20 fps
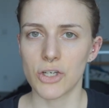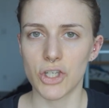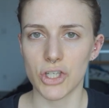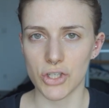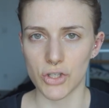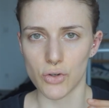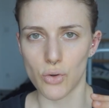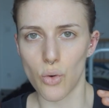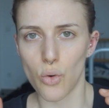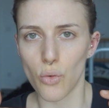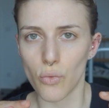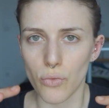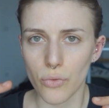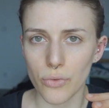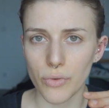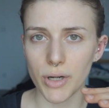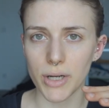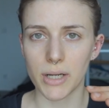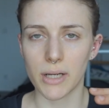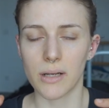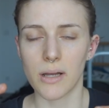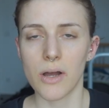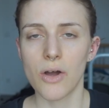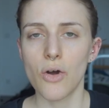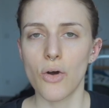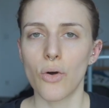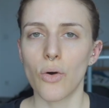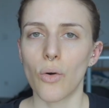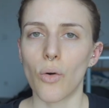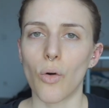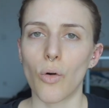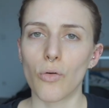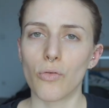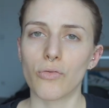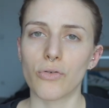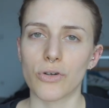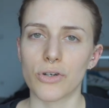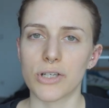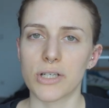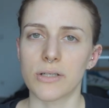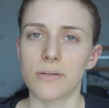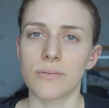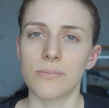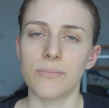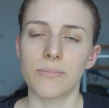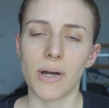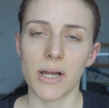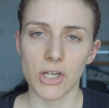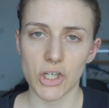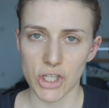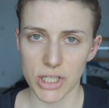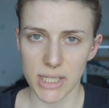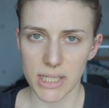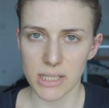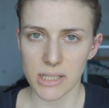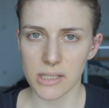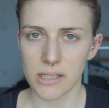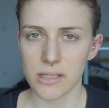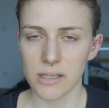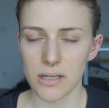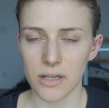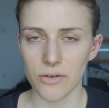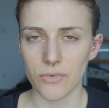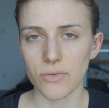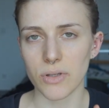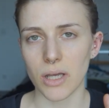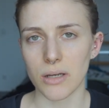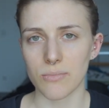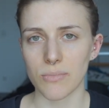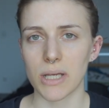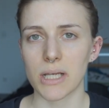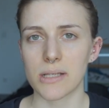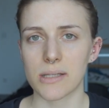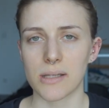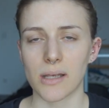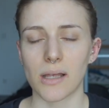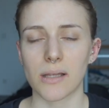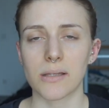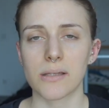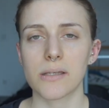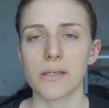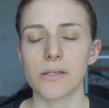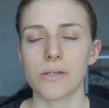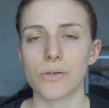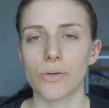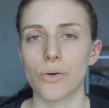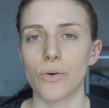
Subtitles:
just hovering over my sheets, if that makes sense.